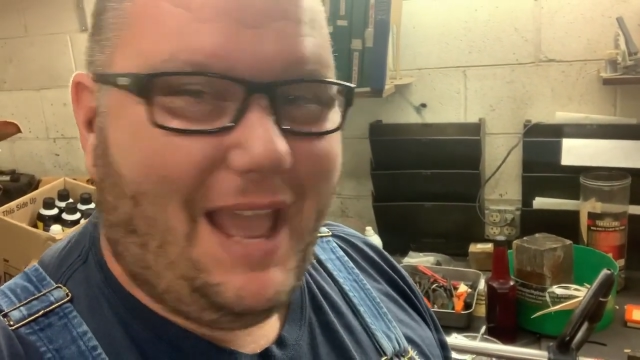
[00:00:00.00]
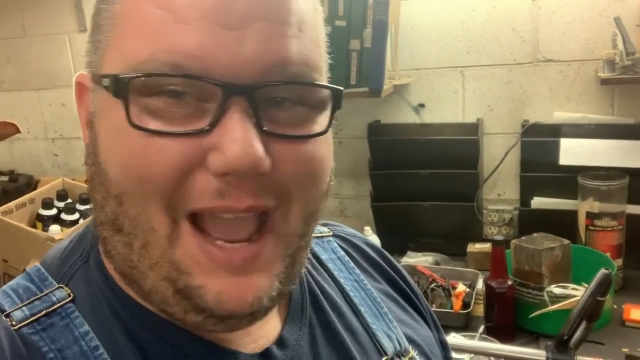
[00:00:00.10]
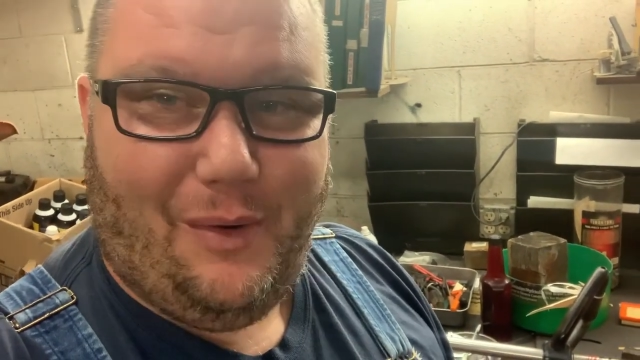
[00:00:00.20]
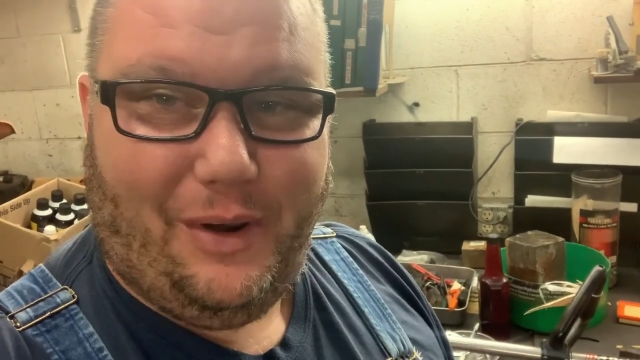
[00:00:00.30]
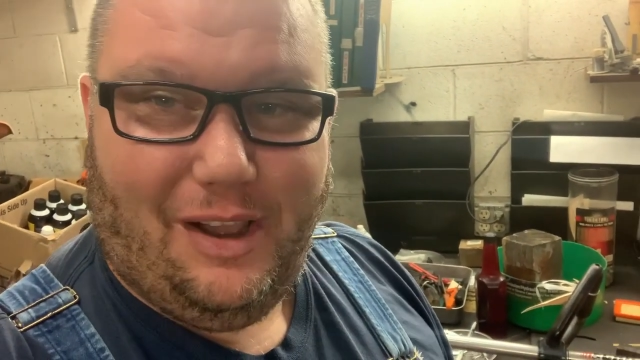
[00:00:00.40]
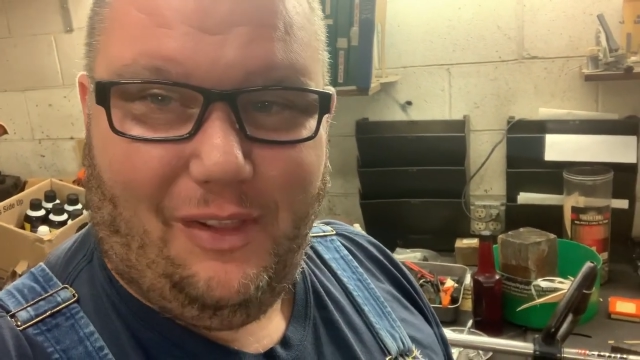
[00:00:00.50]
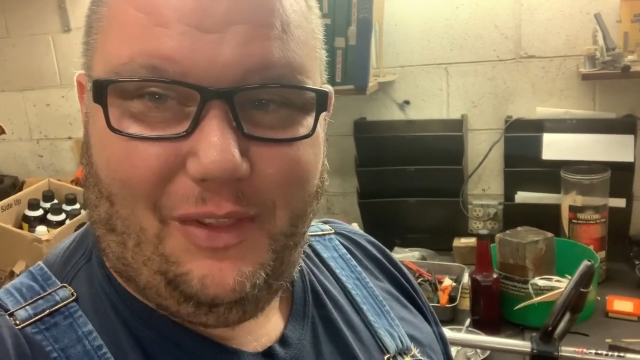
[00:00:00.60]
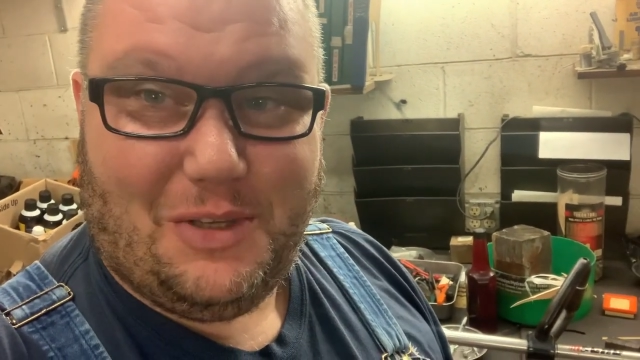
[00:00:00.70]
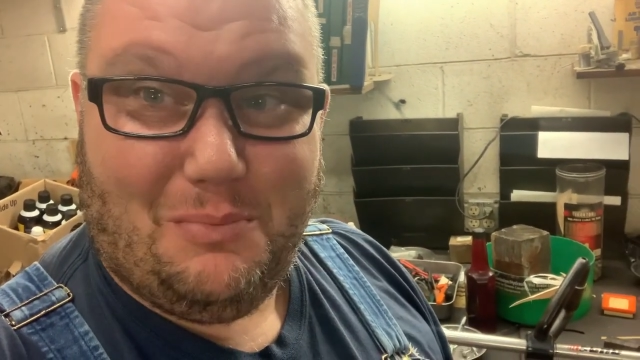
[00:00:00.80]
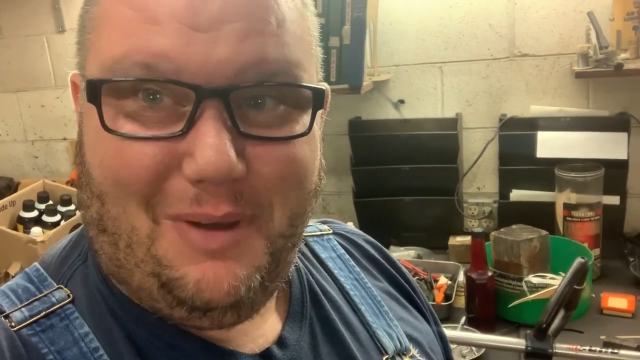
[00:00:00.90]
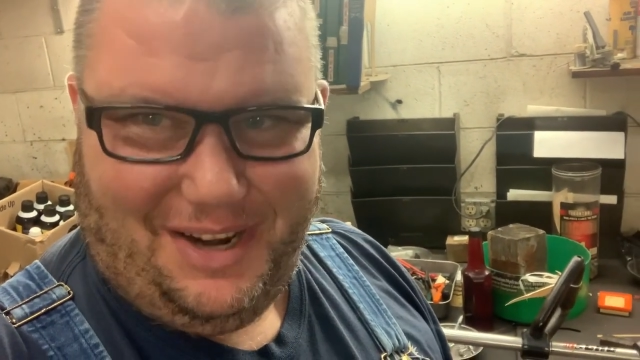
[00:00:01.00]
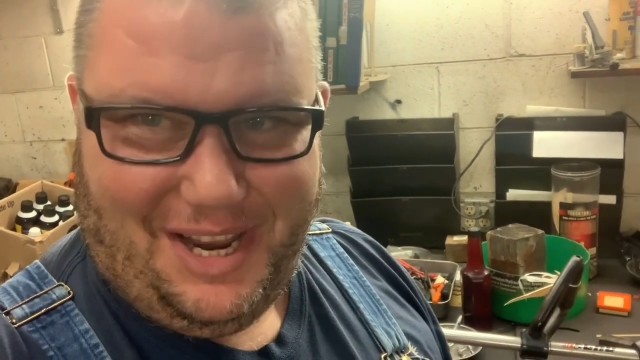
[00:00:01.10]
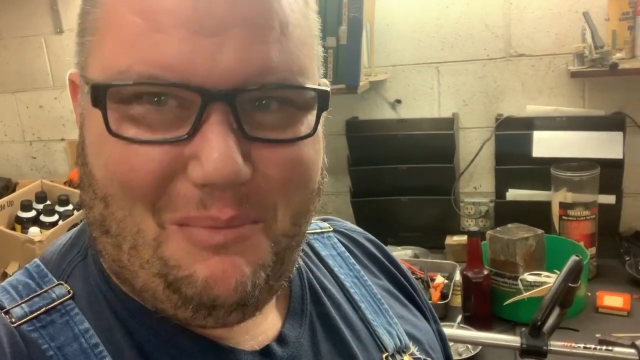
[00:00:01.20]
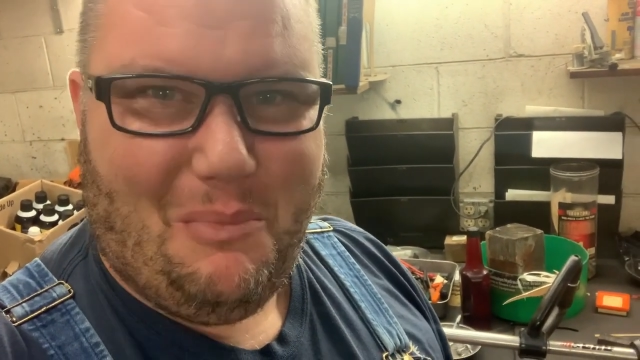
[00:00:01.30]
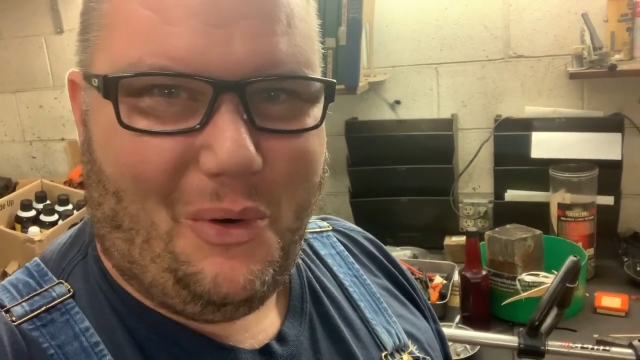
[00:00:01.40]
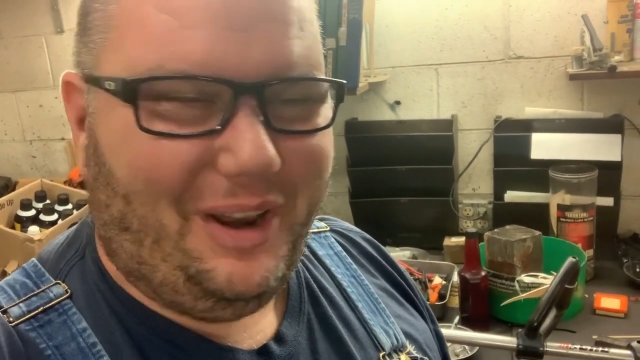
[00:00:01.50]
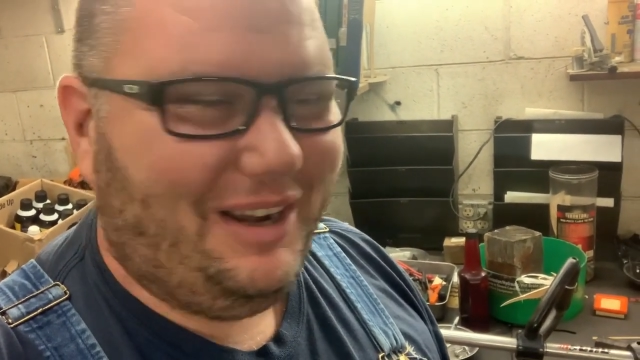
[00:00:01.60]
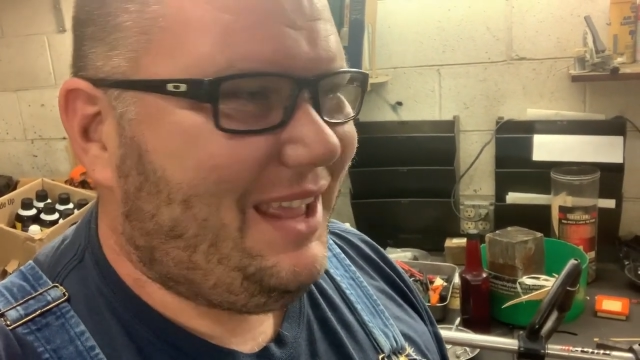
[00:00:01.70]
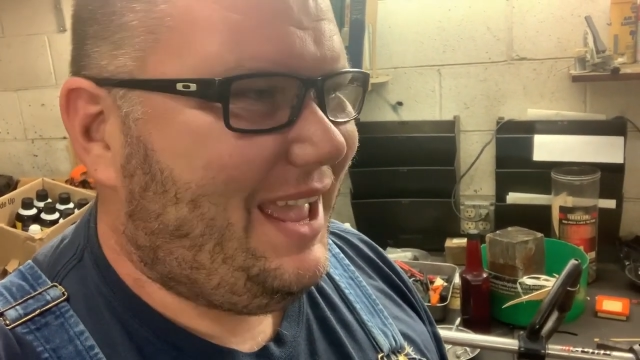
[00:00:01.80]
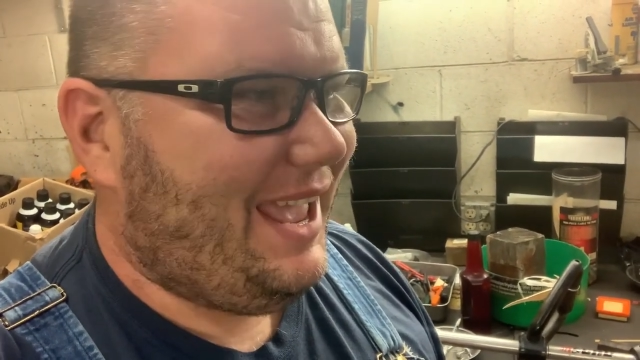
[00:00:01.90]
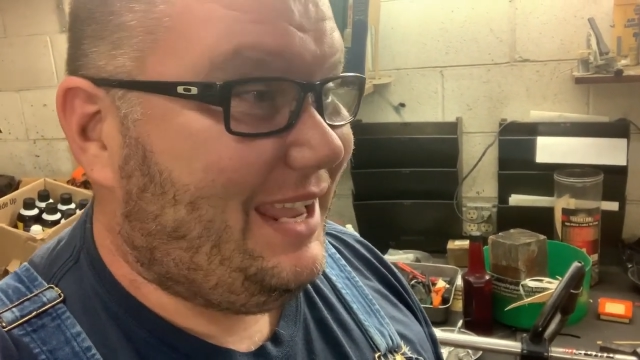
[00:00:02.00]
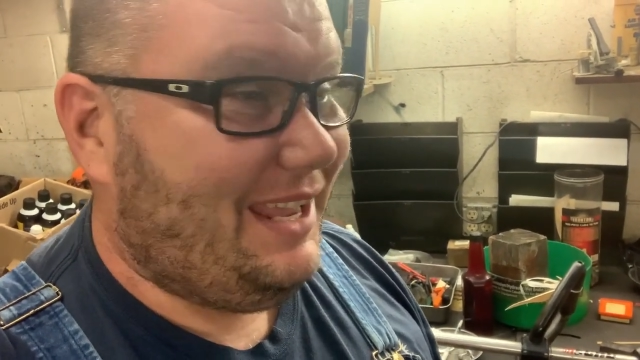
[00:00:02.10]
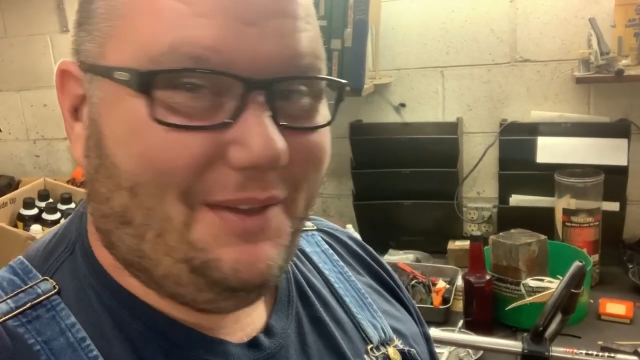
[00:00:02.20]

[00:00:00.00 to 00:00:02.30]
How are y'all this Monday morning? Hey,